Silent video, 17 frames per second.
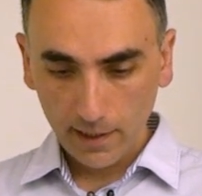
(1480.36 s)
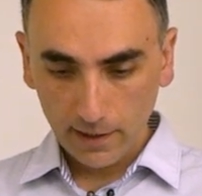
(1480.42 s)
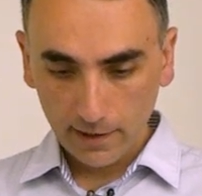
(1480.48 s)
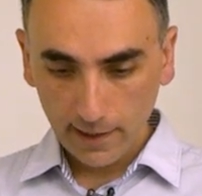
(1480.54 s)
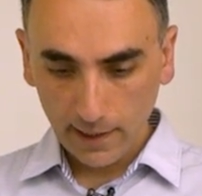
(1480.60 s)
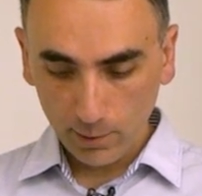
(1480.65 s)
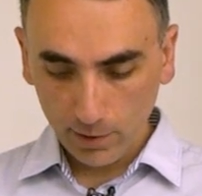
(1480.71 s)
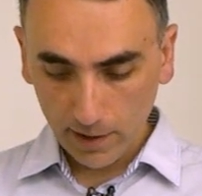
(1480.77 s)

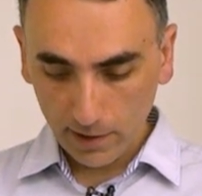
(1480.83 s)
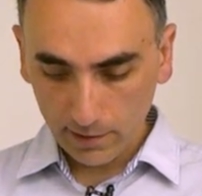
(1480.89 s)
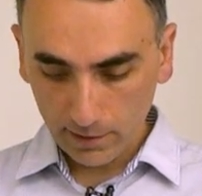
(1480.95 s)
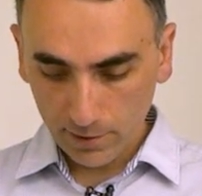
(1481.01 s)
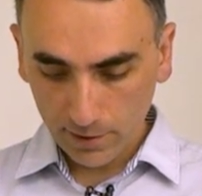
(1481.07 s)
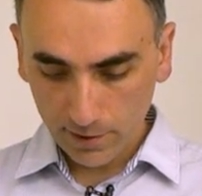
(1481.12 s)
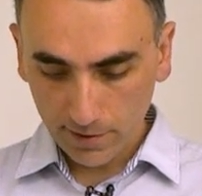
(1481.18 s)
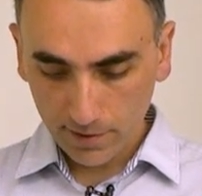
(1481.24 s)
Now I'll
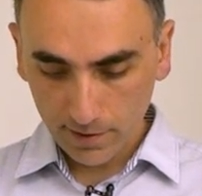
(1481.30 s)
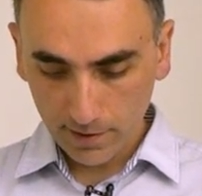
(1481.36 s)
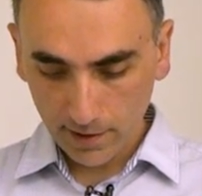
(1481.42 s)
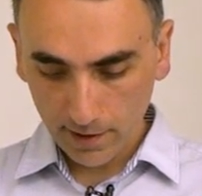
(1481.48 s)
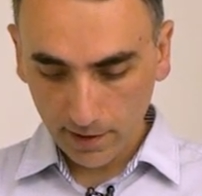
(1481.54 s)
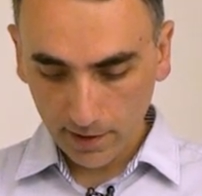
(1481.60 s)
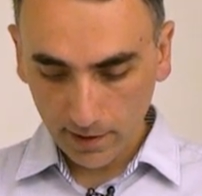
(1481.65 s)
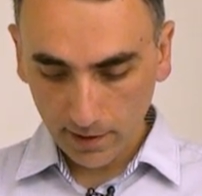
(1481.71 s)
just,
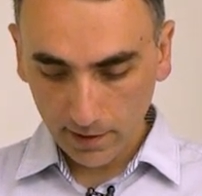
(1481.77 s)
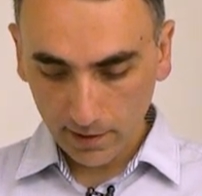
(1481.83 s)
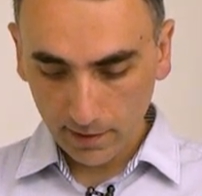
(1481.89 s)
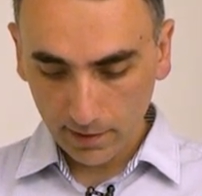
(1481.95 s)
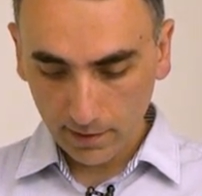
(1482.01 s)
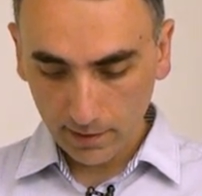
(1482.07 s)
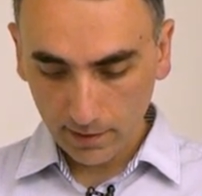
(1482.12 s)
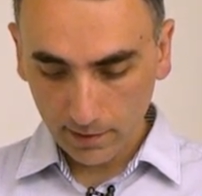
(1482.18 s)

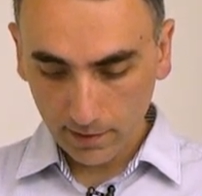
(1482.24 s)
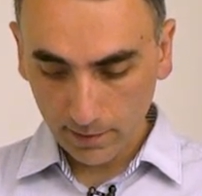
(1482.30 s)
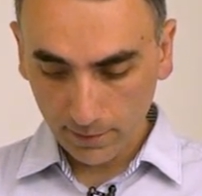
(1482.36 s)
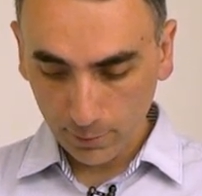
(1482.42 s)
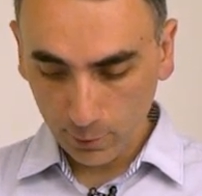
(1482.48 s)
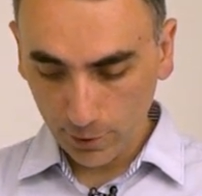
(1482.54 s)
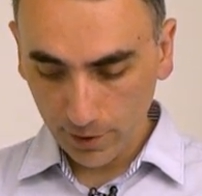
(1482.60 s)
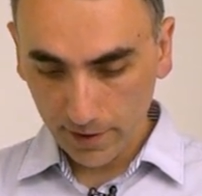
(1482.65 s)

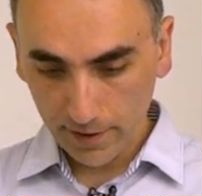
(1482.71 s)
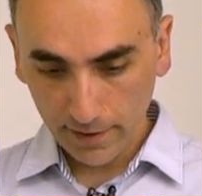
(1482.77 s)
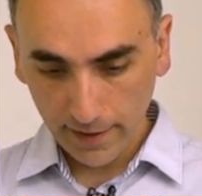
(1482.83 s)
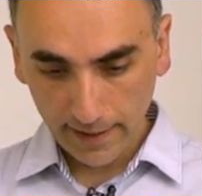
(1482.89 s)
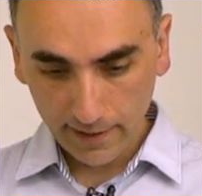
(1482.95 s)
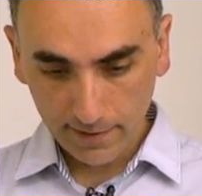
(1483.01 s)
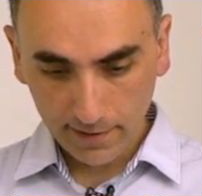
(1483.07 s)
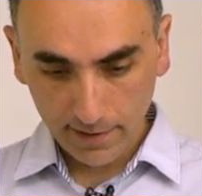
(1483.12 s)
for the
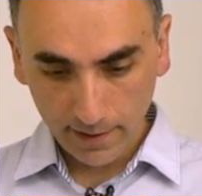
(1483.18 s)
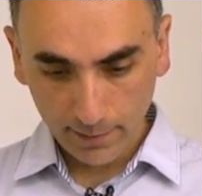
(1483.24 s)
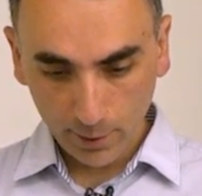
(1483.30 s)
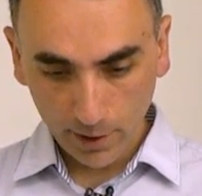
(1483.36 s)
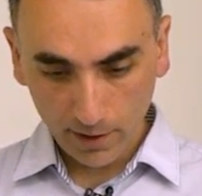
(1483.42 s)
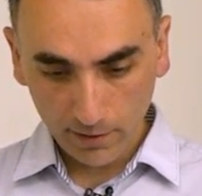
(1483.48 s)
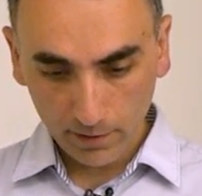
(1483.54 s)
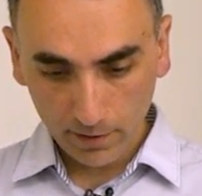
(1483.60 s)
next
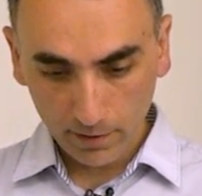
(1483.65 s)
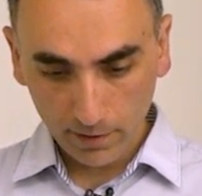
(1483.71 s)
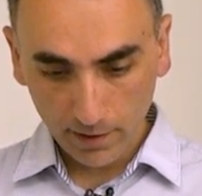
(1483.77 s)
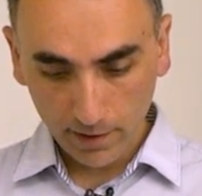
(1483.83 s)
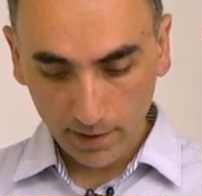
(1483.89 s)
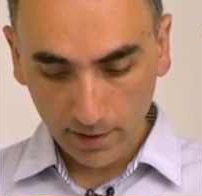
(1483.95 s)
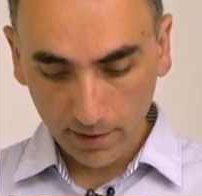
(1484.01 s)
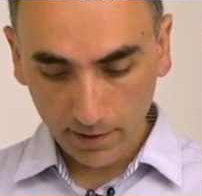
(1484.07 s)
demo,
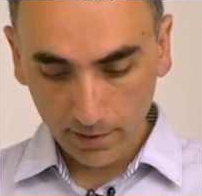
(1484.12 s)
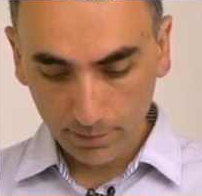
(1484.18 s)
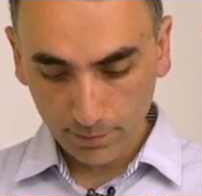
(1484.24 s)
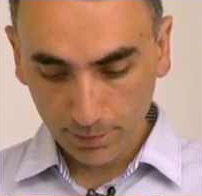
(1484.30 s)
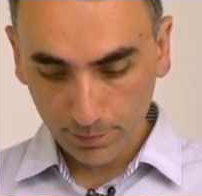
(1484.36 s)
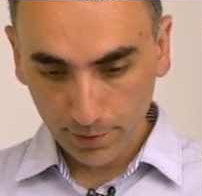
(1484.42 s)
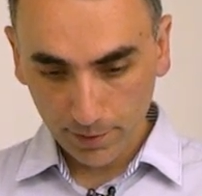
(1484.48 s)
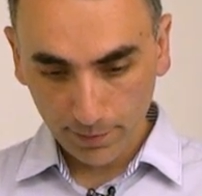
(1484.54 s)
I'll
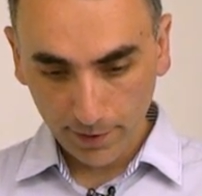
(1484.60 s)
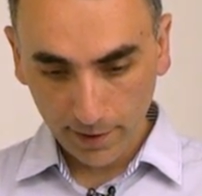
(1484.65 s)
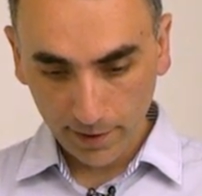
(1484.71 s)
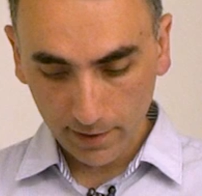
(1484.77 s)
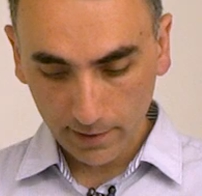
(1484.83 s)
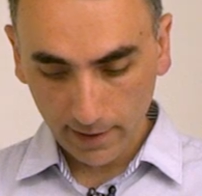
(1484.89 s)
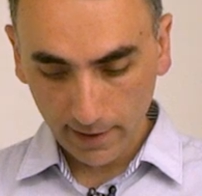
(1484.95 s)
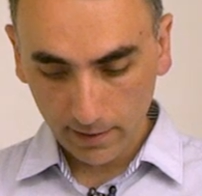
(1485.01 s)

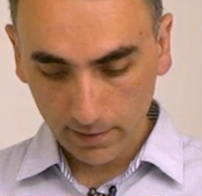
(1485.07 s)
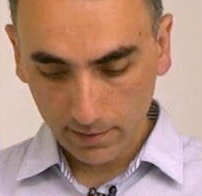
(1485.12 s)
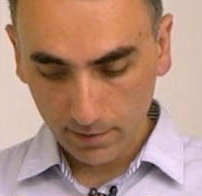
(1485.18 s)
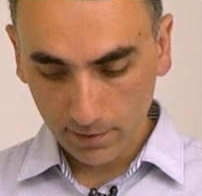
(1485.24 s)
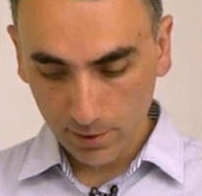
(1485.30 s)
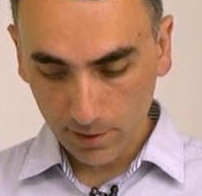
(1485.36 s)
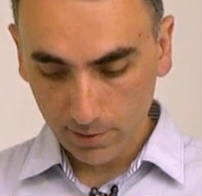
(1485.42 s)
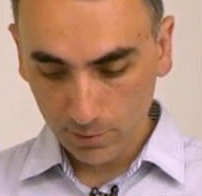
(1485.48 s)
prepare and like
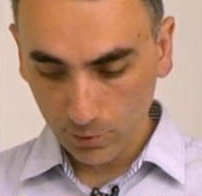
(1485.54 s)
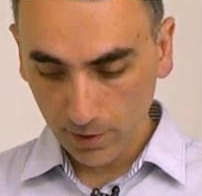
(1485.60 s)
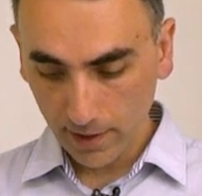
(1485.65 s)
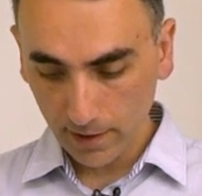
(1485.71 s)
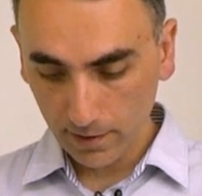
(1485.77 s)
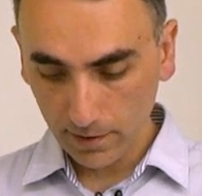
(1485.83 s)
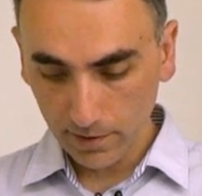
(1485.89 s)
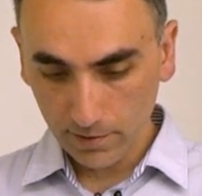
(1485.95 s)
just
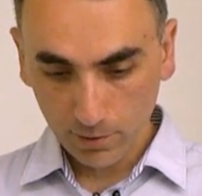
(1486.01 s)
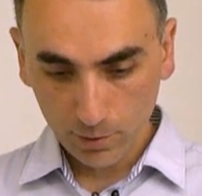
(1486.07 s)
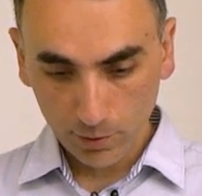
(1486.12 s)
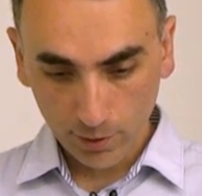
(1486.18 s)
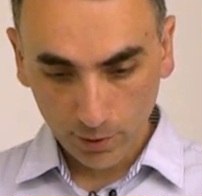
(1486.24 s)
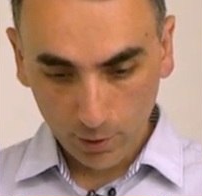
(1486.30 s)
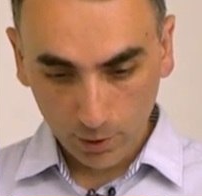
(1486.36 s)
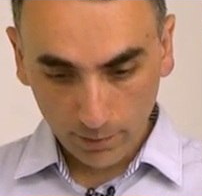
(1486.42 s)
run
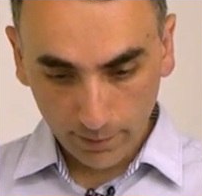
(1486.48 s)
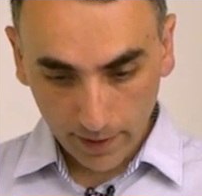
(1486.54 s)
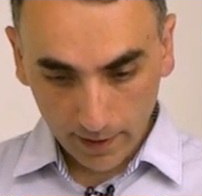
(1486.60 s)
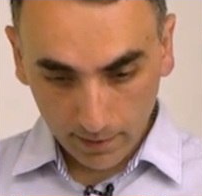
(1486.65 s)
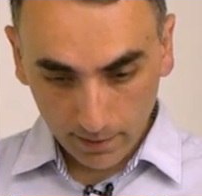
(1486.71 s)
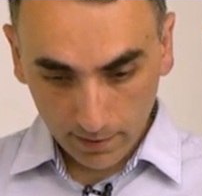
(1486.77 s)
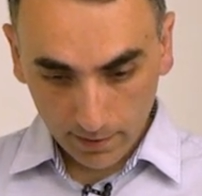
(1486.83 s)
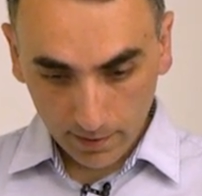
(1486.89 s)
destroy
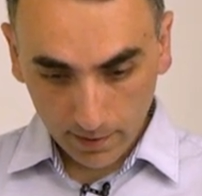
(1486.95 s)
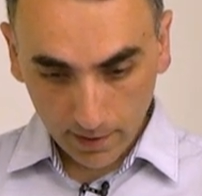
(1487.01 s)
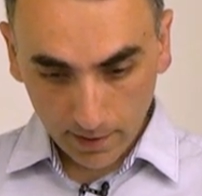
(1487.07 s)
command.